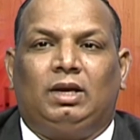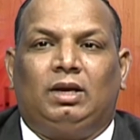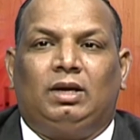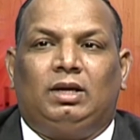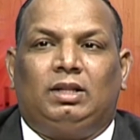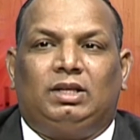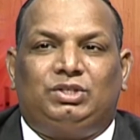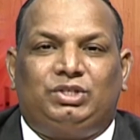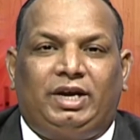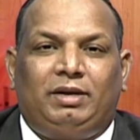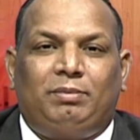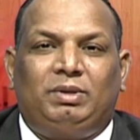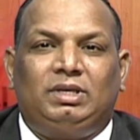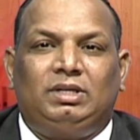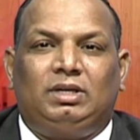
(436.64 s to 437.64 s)
The
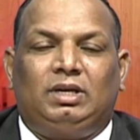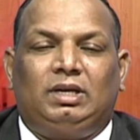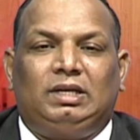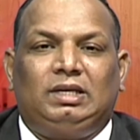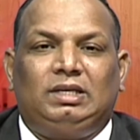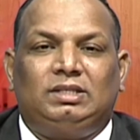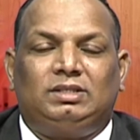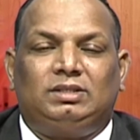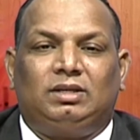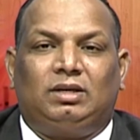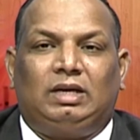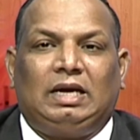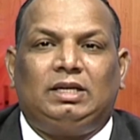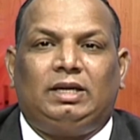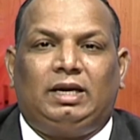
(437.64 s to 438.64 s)
chairman is,
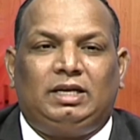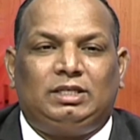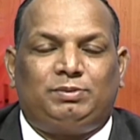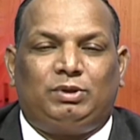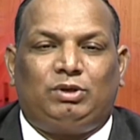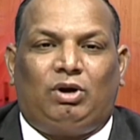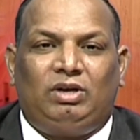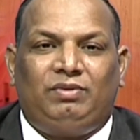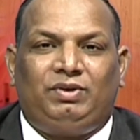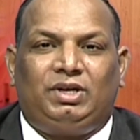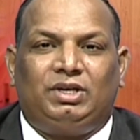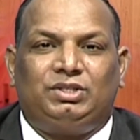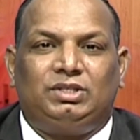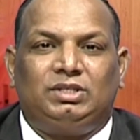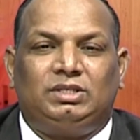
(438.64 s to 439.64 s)
and as per
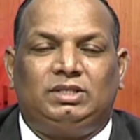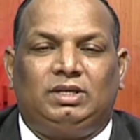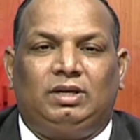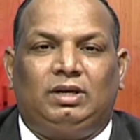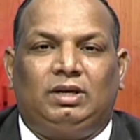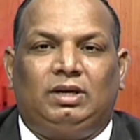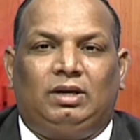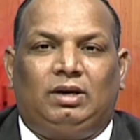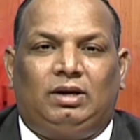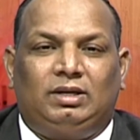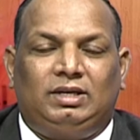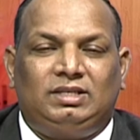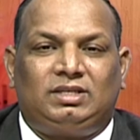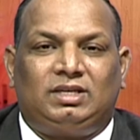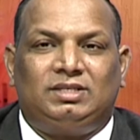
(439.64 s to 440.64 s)
qualifications
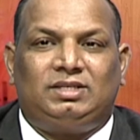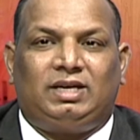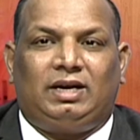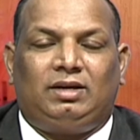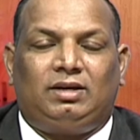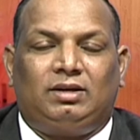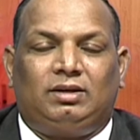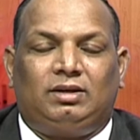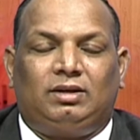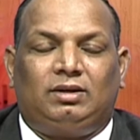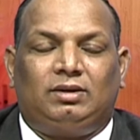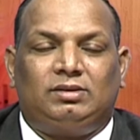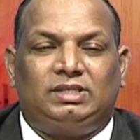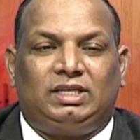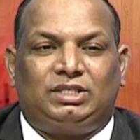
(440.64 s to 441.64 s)
discussed at
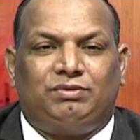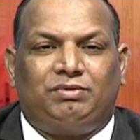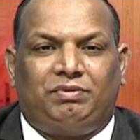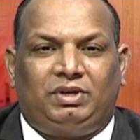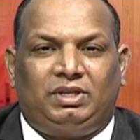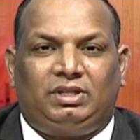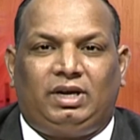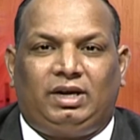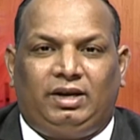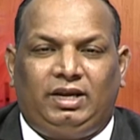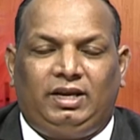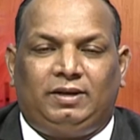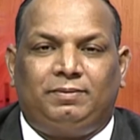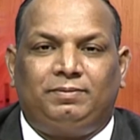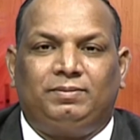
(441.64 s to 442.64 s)
section
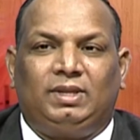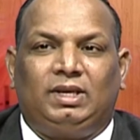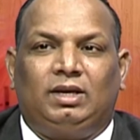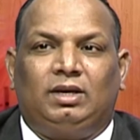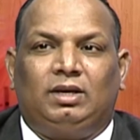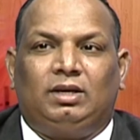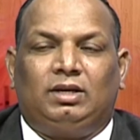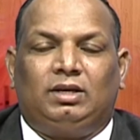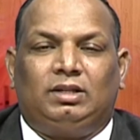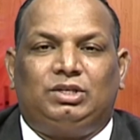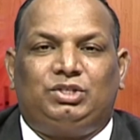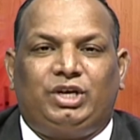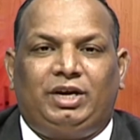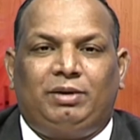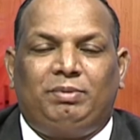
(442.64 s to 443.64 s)
53D, the
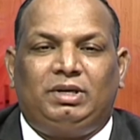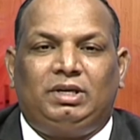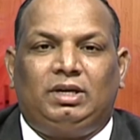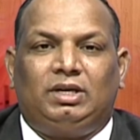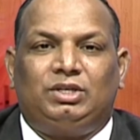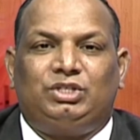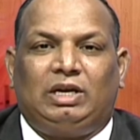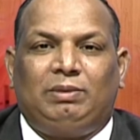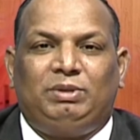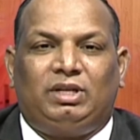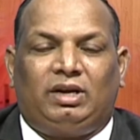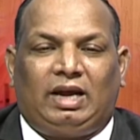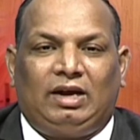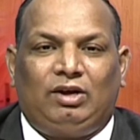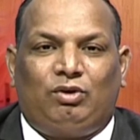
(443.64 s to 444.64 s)
chairman shall be the
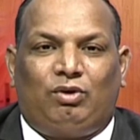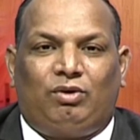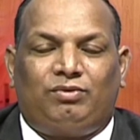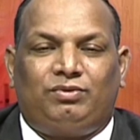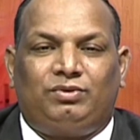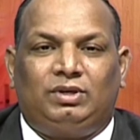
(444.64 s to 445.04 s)
rank of